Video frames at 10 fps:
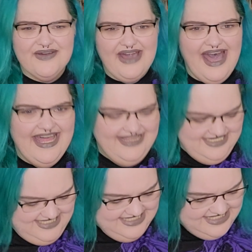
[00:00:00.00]
got,
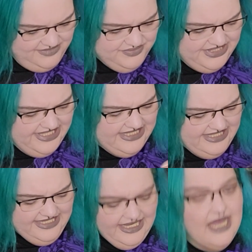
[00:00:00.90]
this is
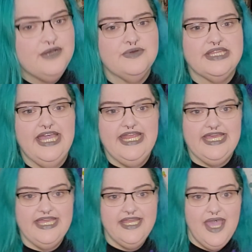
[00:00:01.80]
completely
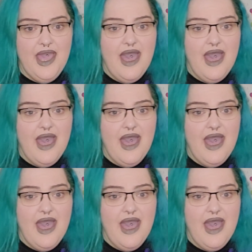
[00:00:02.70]
unrelated.